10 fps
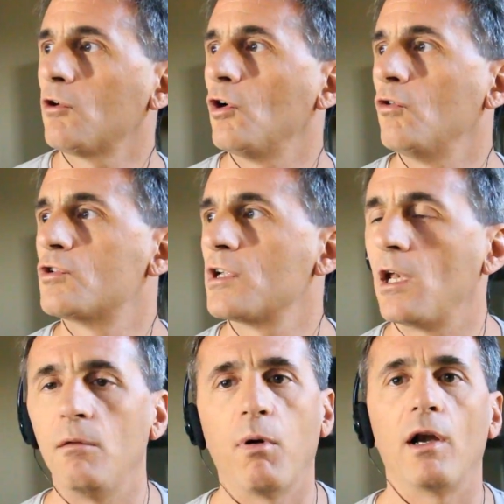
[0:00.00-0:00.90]
go to
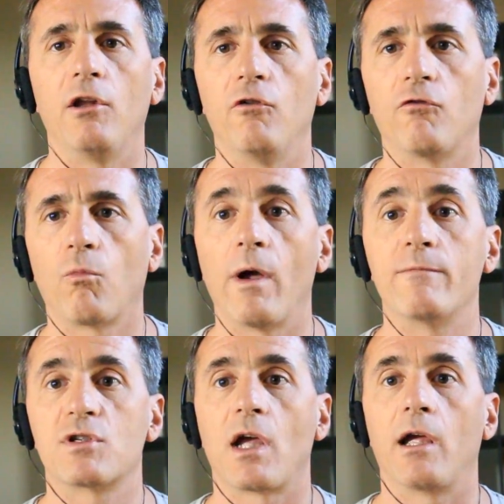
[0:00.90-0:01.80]
anybody's
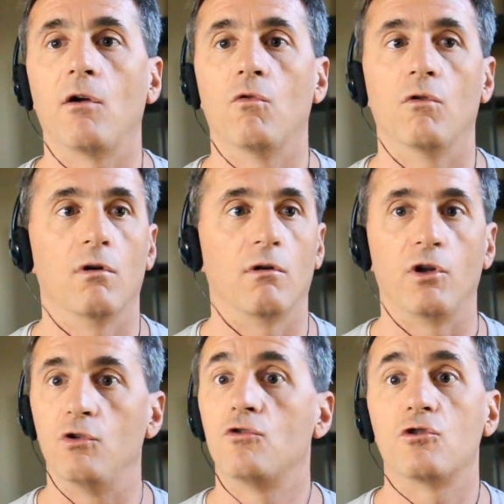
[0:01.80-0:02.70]
website or
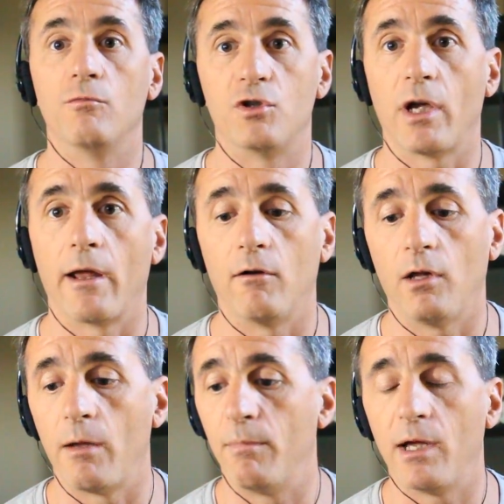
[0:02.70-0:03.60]
YouTube channel
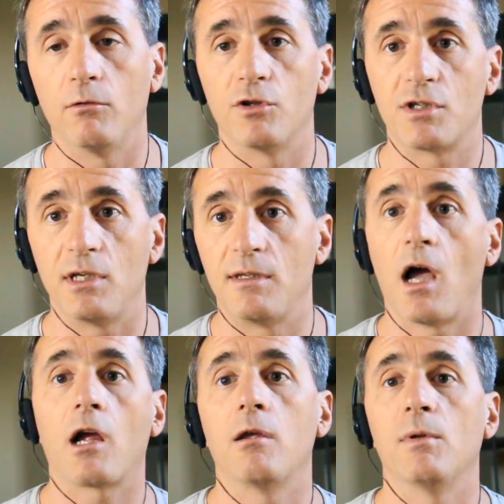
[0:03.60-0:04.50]
and be able to see
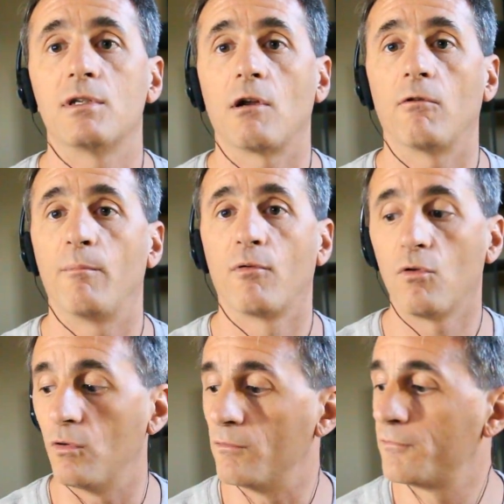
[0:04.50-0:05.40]
documentary
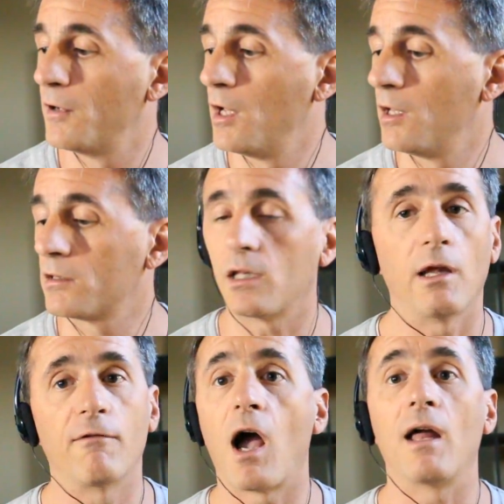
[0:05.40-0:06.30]
proof that
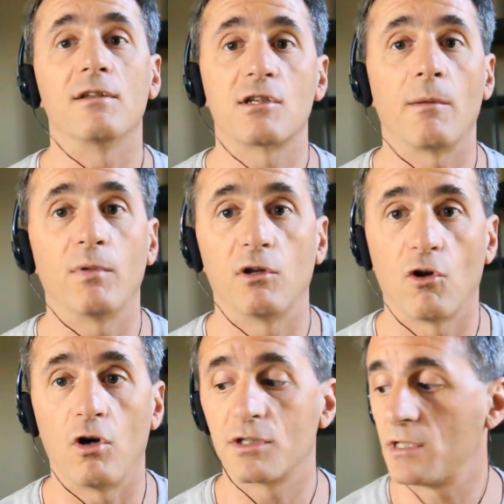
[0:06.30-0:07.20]
they've gotten something
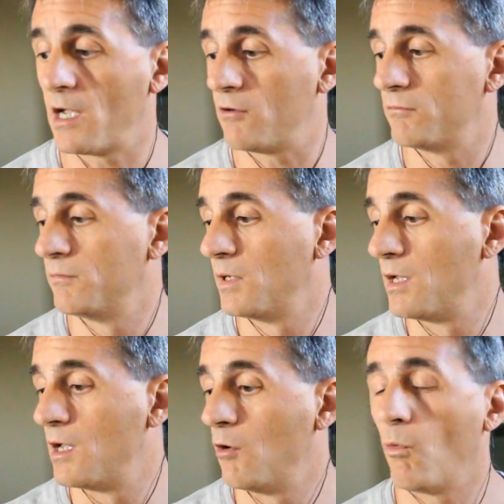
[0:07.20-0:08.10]
tossed out,
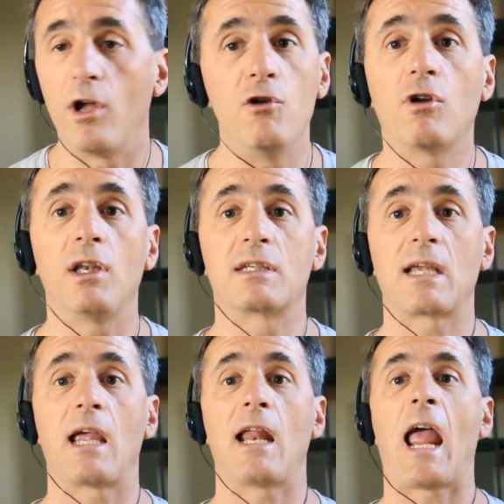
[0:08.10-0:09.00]
where you can
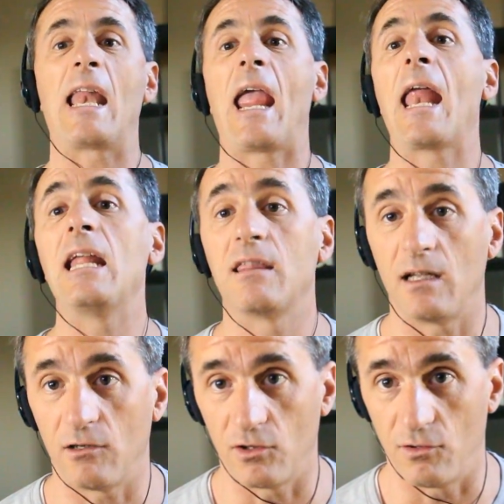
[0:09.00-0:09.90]
say it had
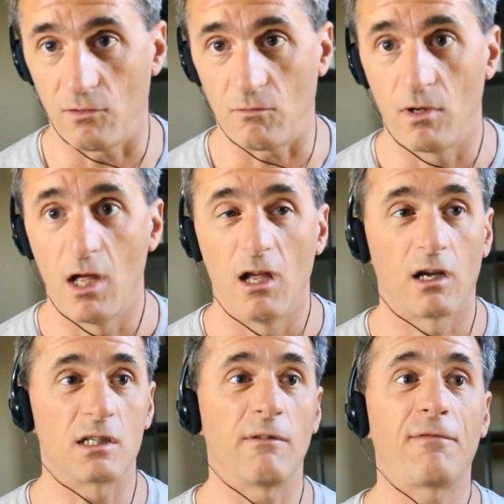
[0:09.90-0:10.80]
anything to do.
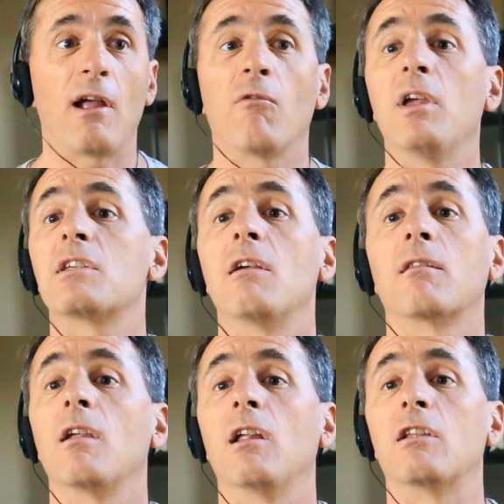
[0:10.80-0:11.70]
Because if there is,
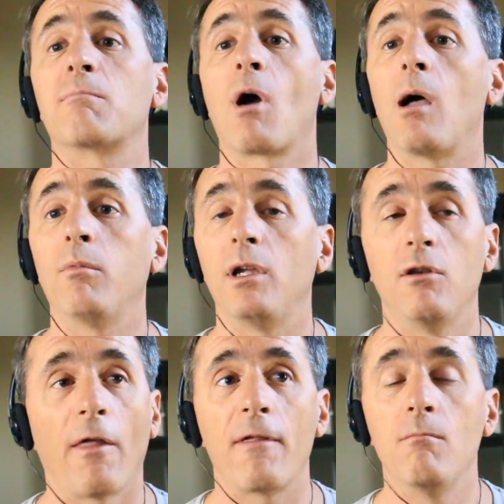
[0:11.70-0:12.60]
it's probably
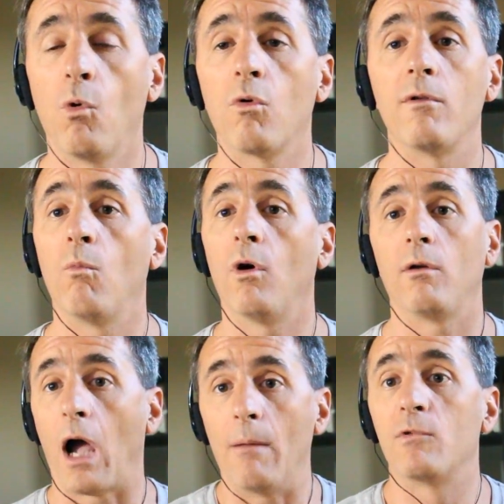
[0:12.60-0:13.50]
nothing more than what
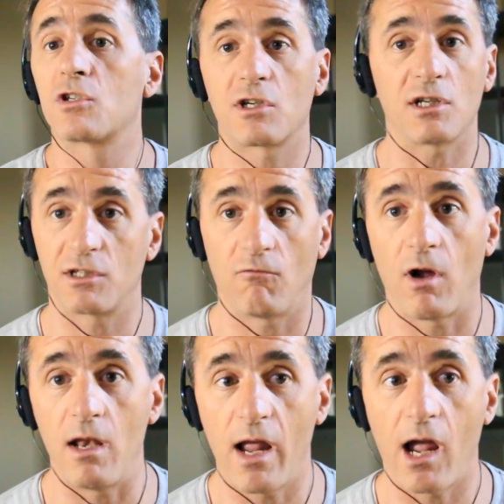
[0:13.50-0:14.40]
I'm discussing
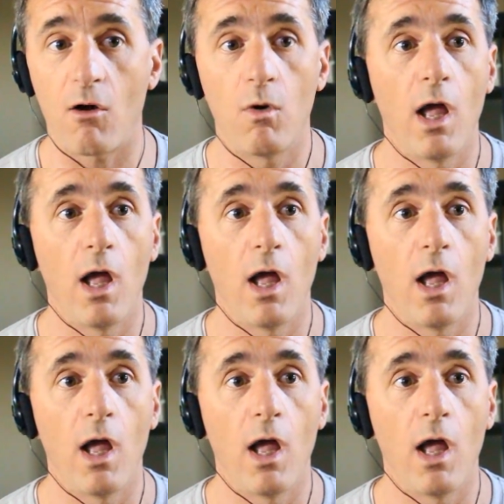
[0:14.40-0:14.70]
right now.